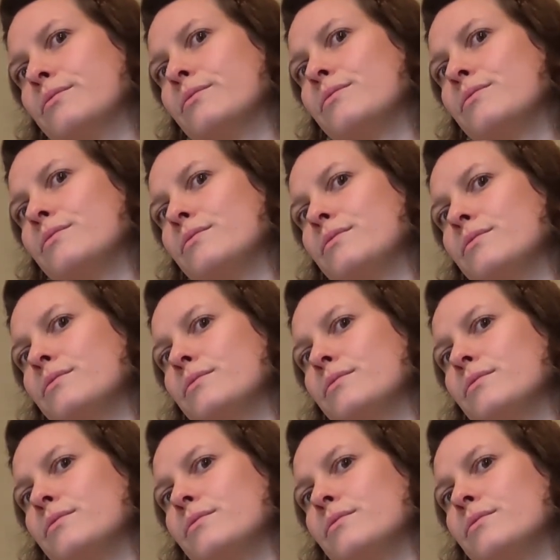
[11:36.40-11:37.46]

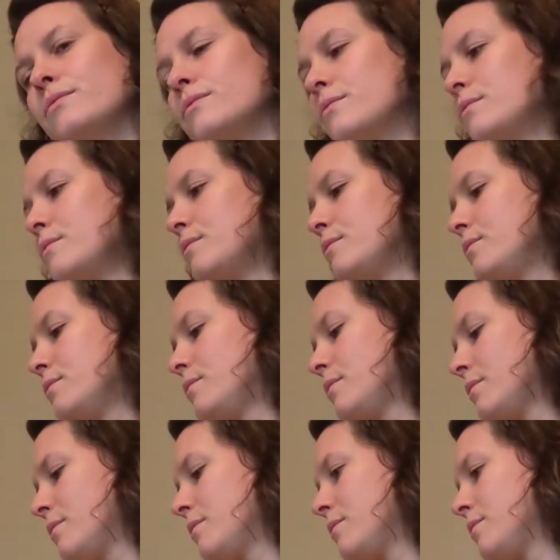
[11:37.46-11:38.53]

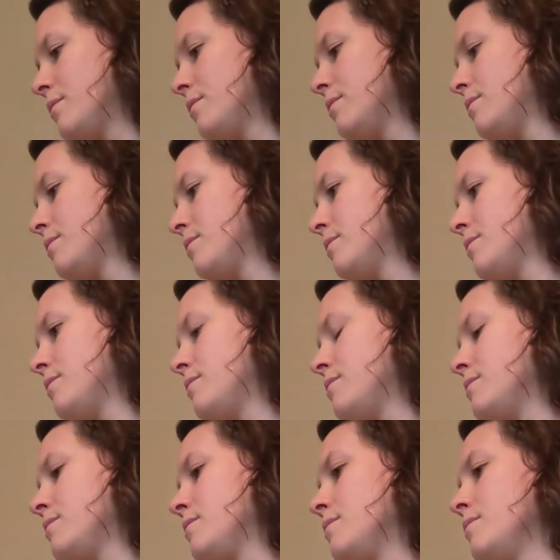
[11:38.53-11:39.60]

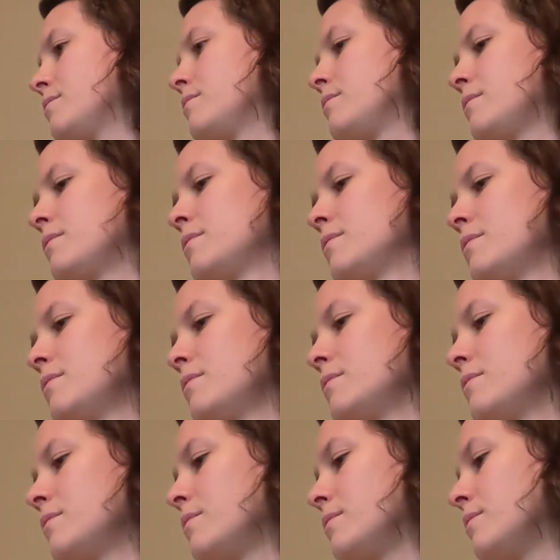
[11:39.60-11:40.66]

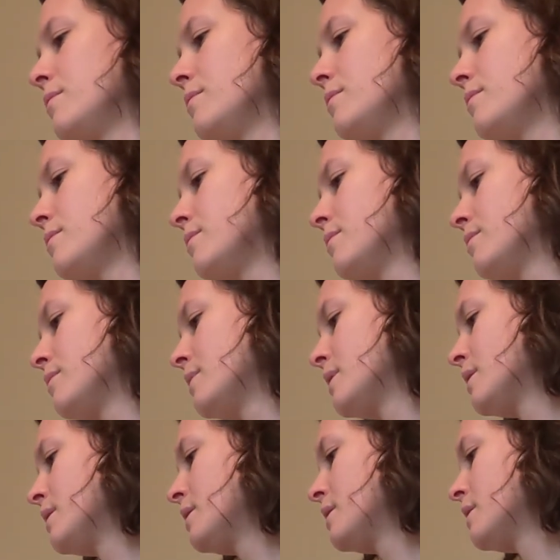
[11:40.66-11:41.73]

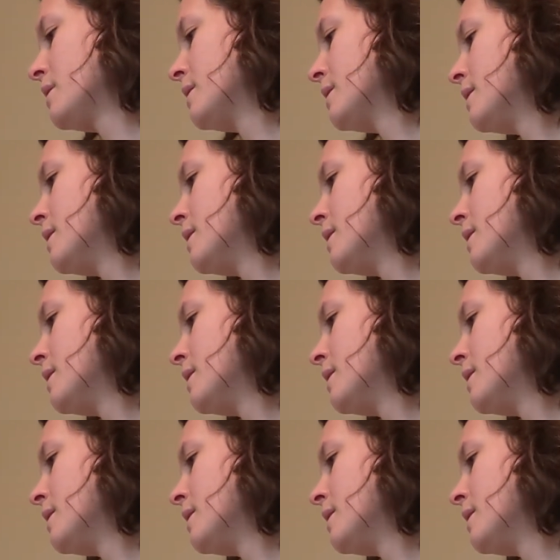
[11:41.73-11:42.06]
Nobody speaks.